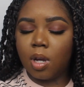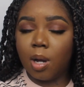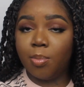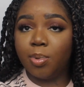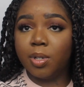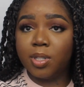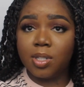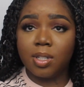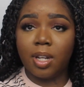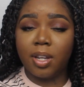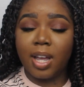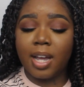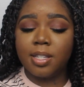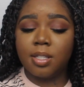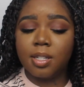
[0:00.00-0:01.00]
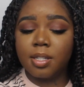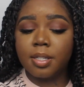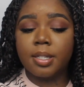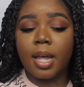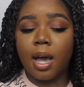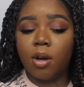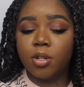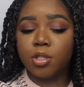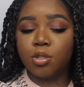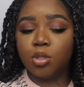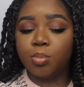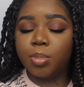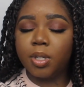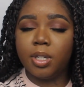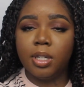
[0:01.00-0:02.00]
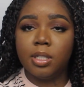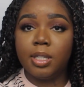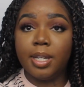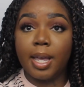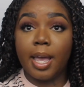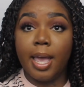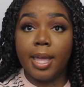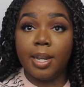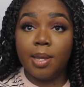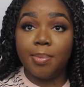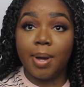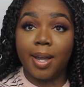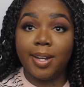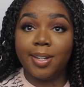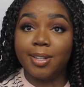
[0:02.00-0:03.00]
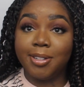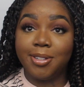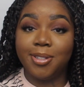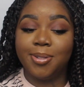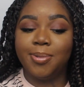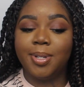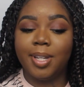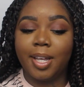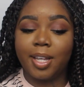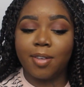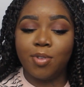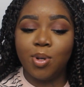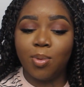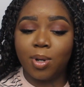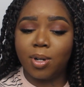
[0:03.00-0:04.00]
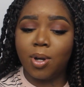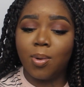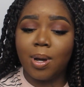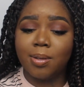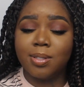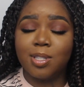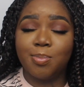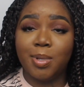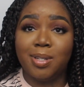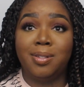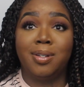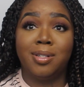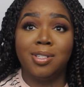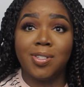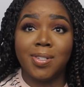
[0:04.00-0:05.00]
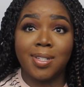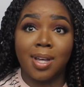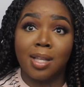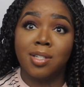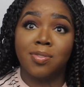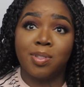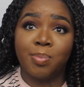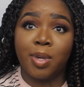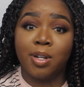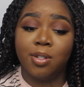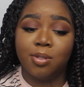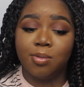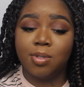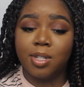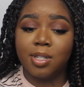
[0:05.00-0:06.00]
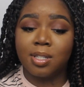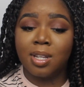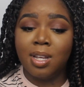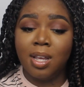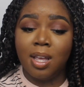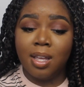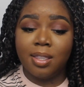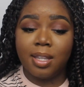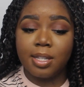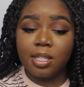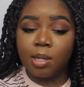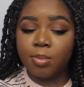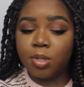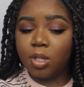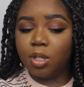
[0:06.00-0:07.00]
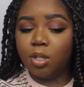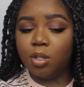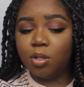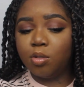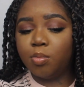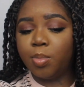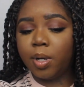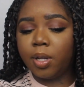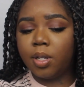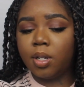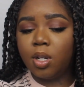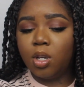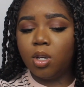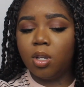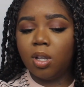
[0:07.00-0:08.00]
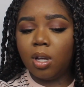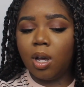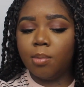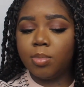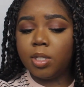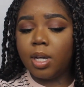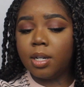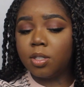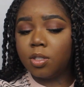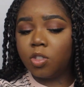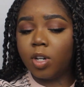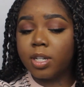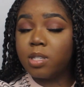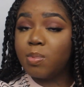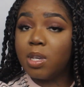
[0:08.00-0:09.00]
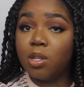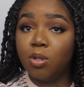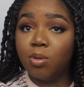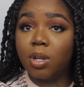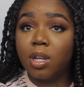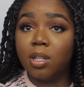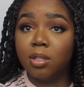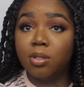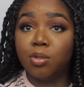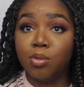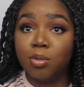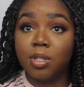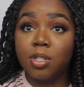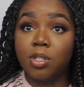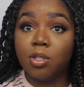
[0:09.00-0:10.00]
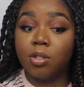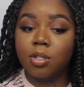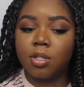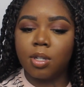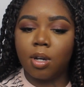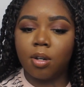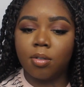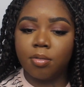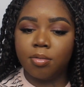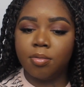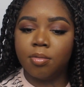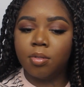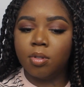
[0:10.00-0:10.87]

I'm pretty sure, like guys, this style is super easy. Anybody can do it. Like if you want to go out and spend $100 for somebody to do this, that's up to you. But trust me, you can do this yourself.